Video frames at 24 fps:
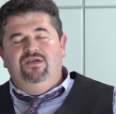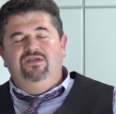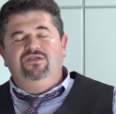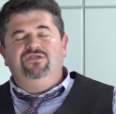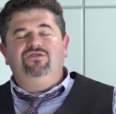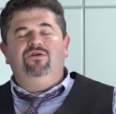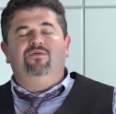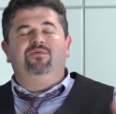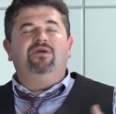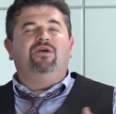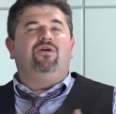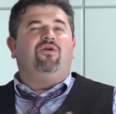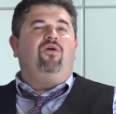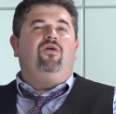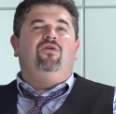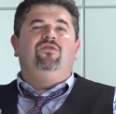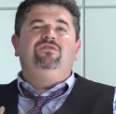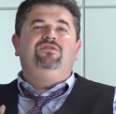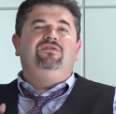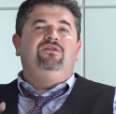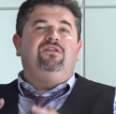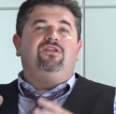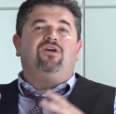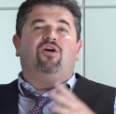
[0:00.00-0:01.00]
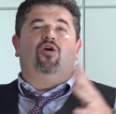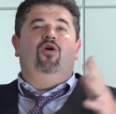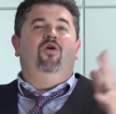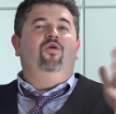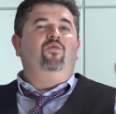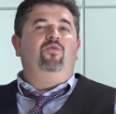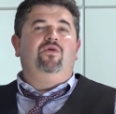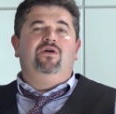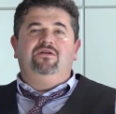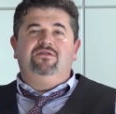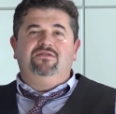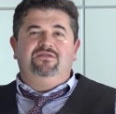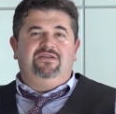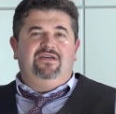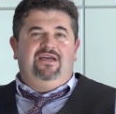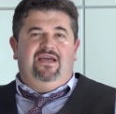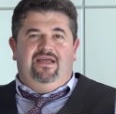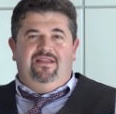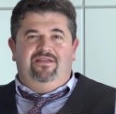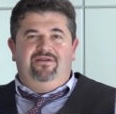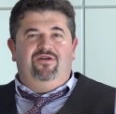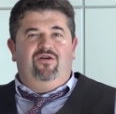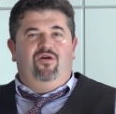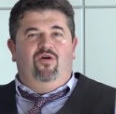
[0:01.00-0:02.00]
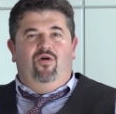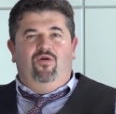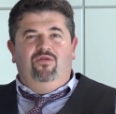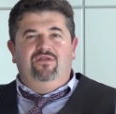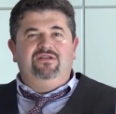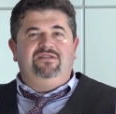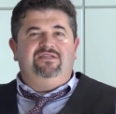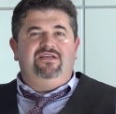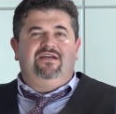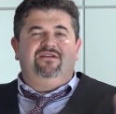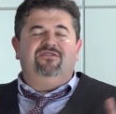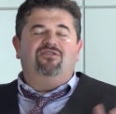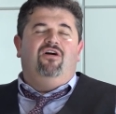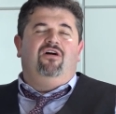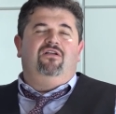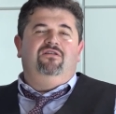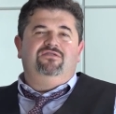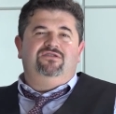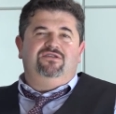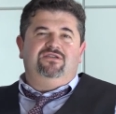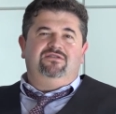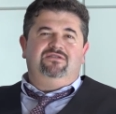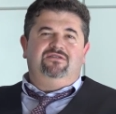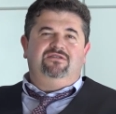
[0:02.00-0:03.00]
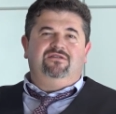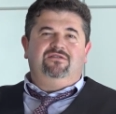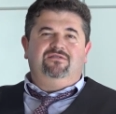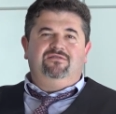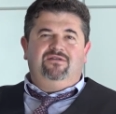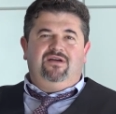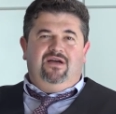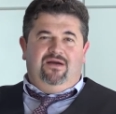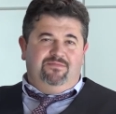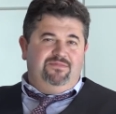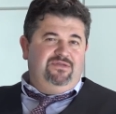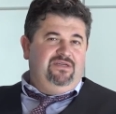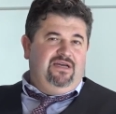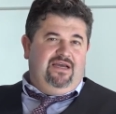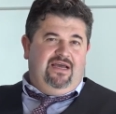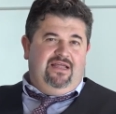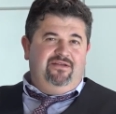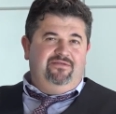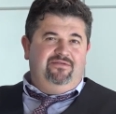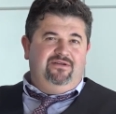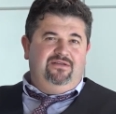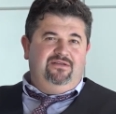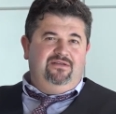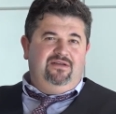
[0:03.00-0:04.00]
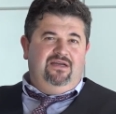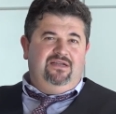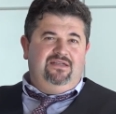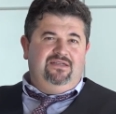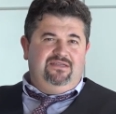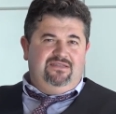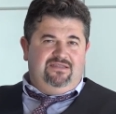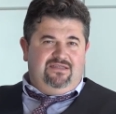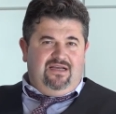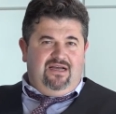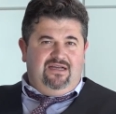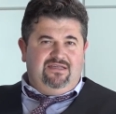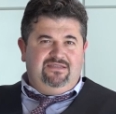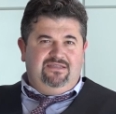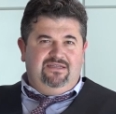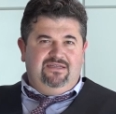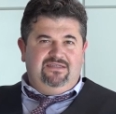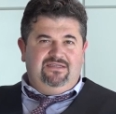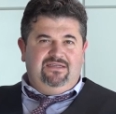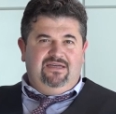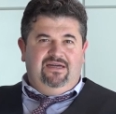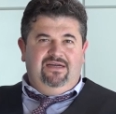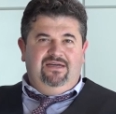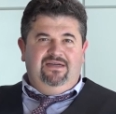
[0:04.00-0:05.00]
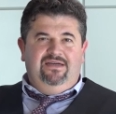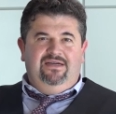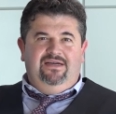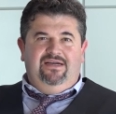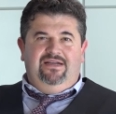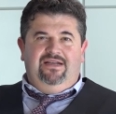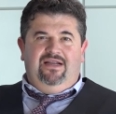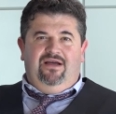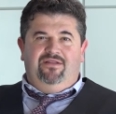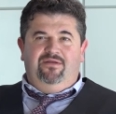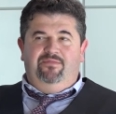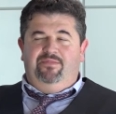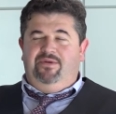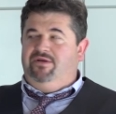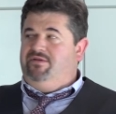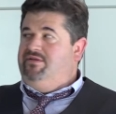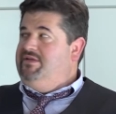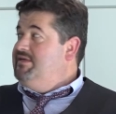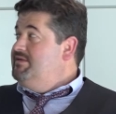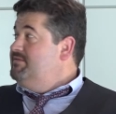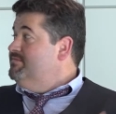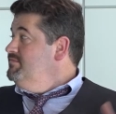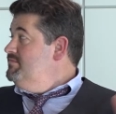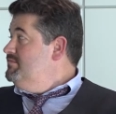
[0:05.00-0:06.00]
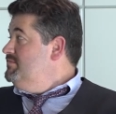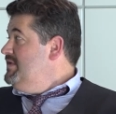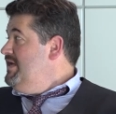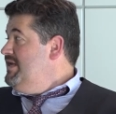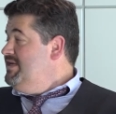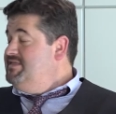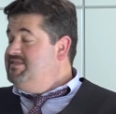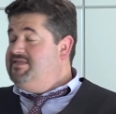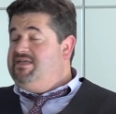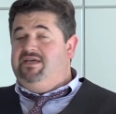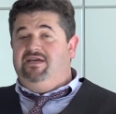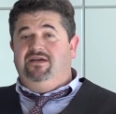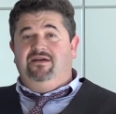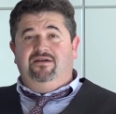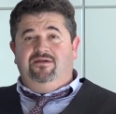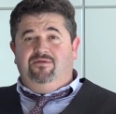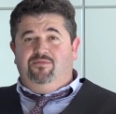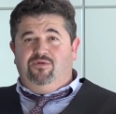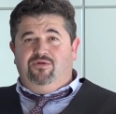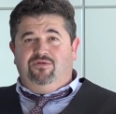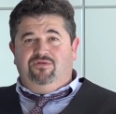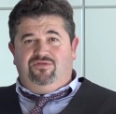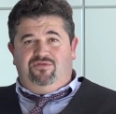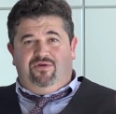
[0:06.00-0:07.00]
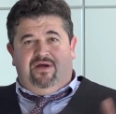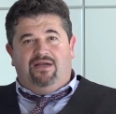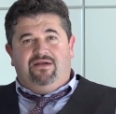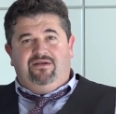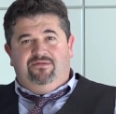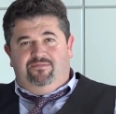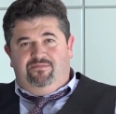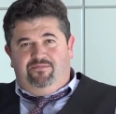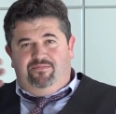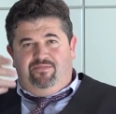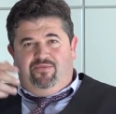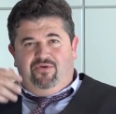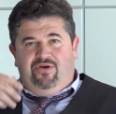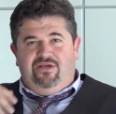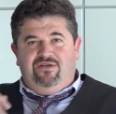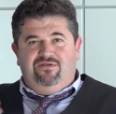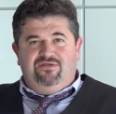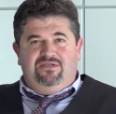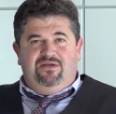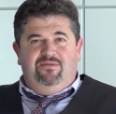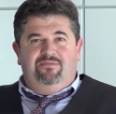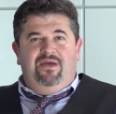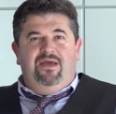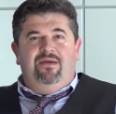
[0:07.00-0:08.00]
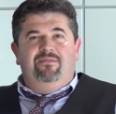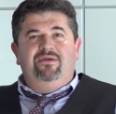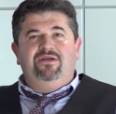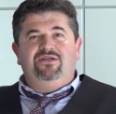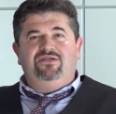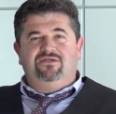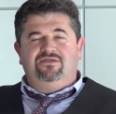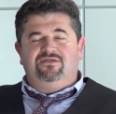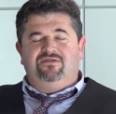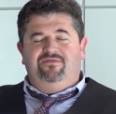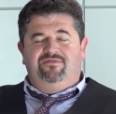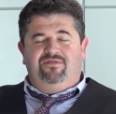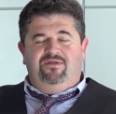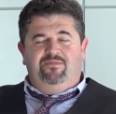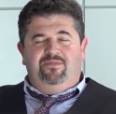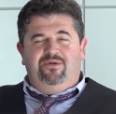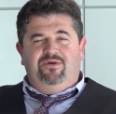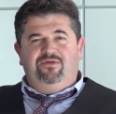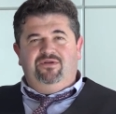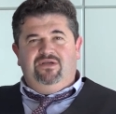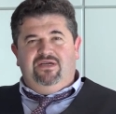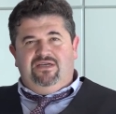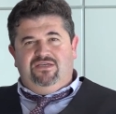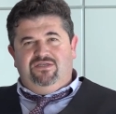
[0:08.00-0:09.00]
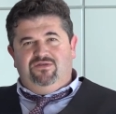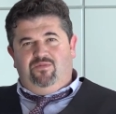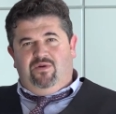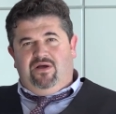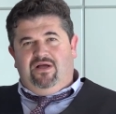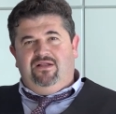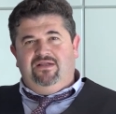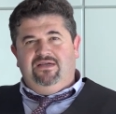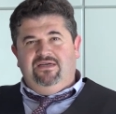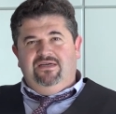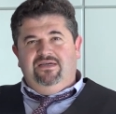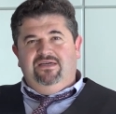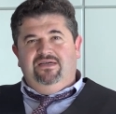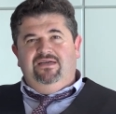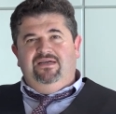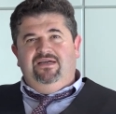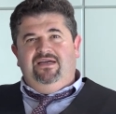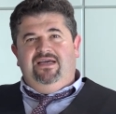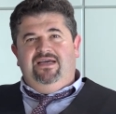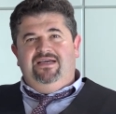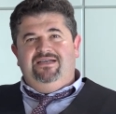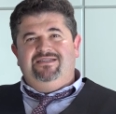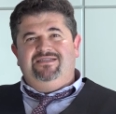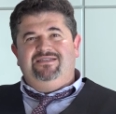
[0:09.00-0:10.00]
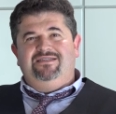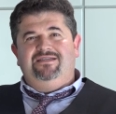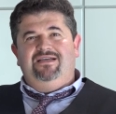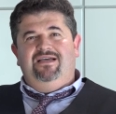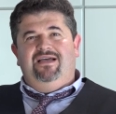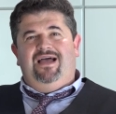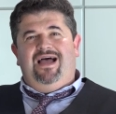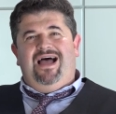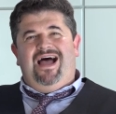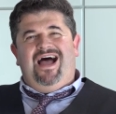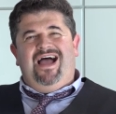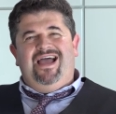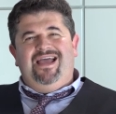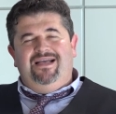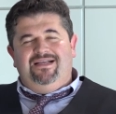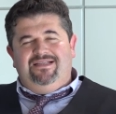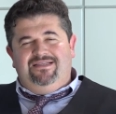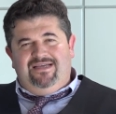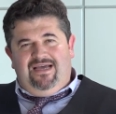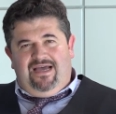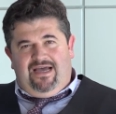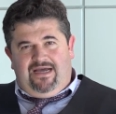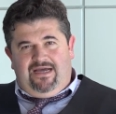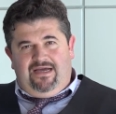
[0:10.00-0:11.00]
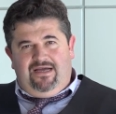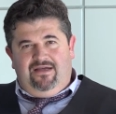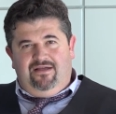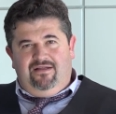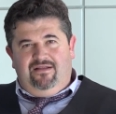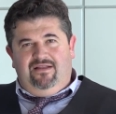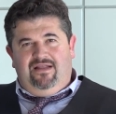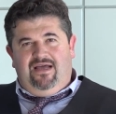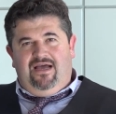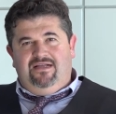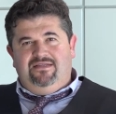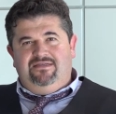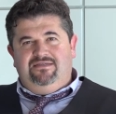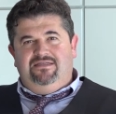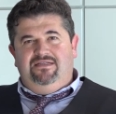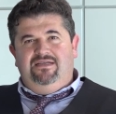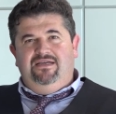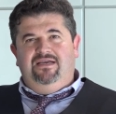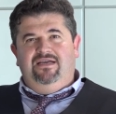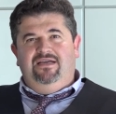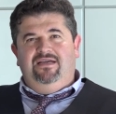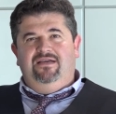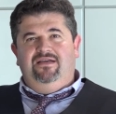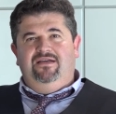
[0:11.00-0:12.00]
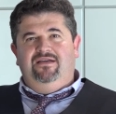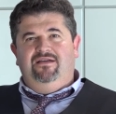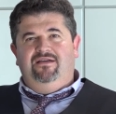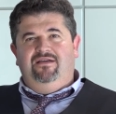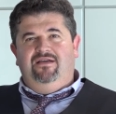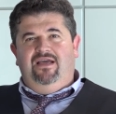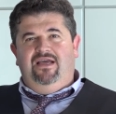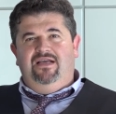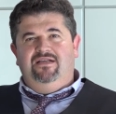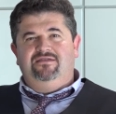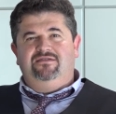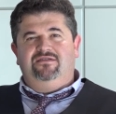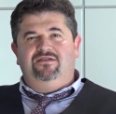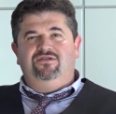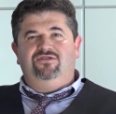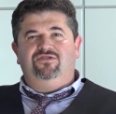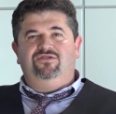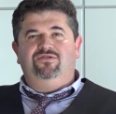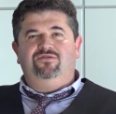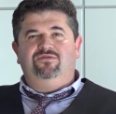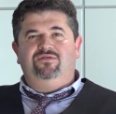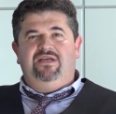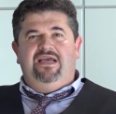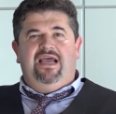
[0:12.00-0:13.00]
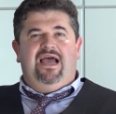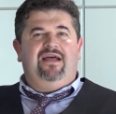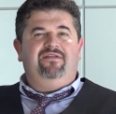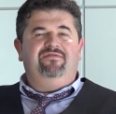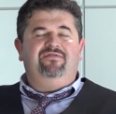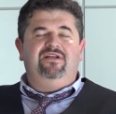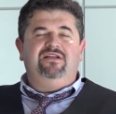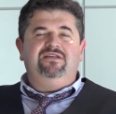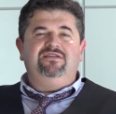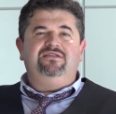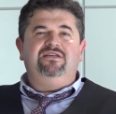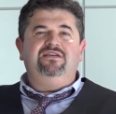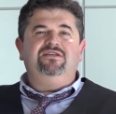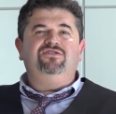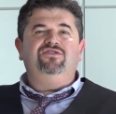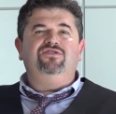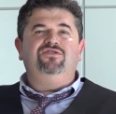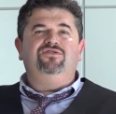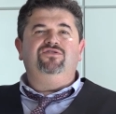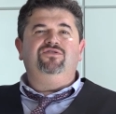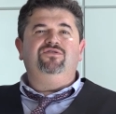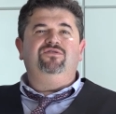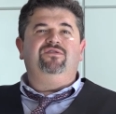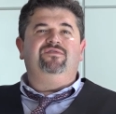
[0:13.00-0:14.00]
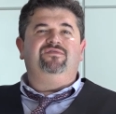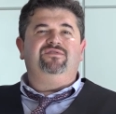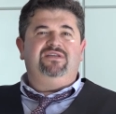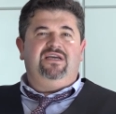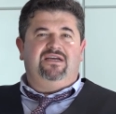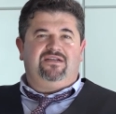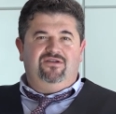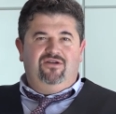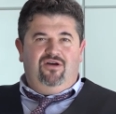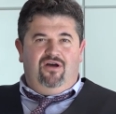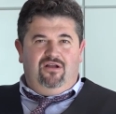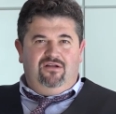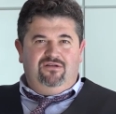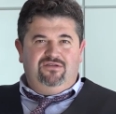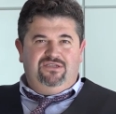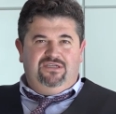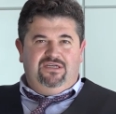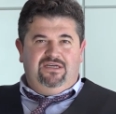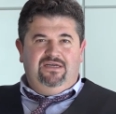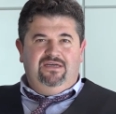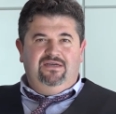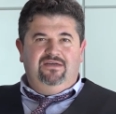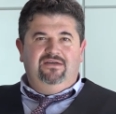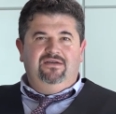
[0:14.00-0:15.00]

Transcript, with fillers: So we called the whole world together, all the technologists to come together and, and discuss this. Now, the building that is here, we'll try to bring you some images of the building as well, is IATec. That's the Institute, the Adventist Institute of Technology,